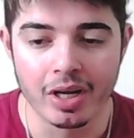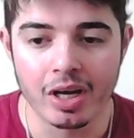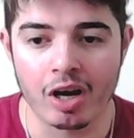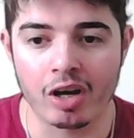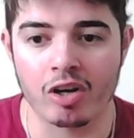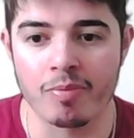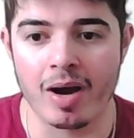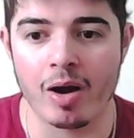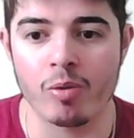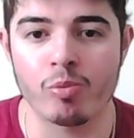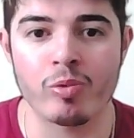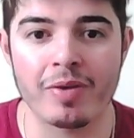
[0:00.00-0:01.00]
and come
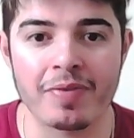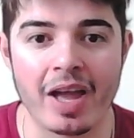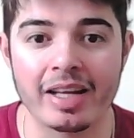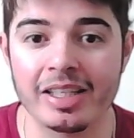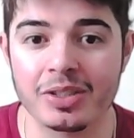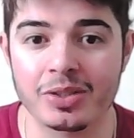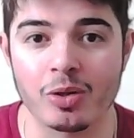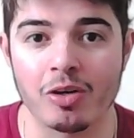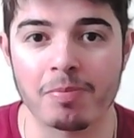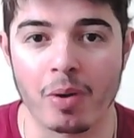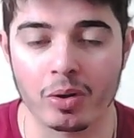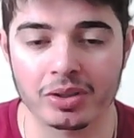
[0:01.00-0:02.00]
out with any sort of
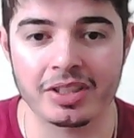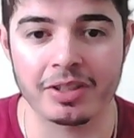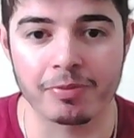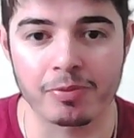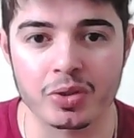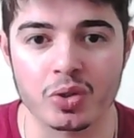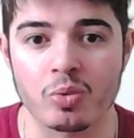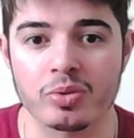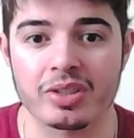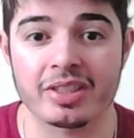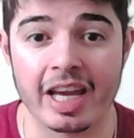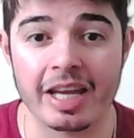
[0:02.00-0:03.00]
positive result to
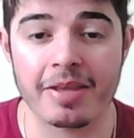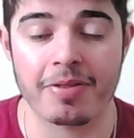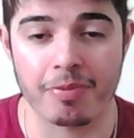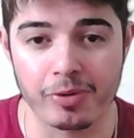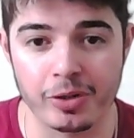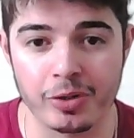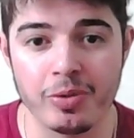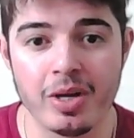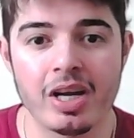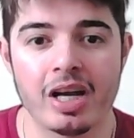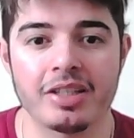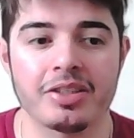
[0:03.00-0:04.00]
take through
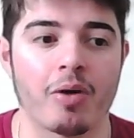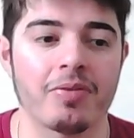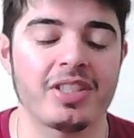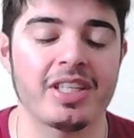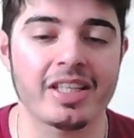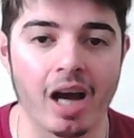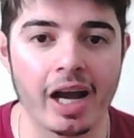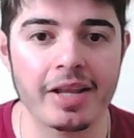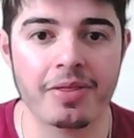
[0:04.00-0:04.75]
and to obviously guide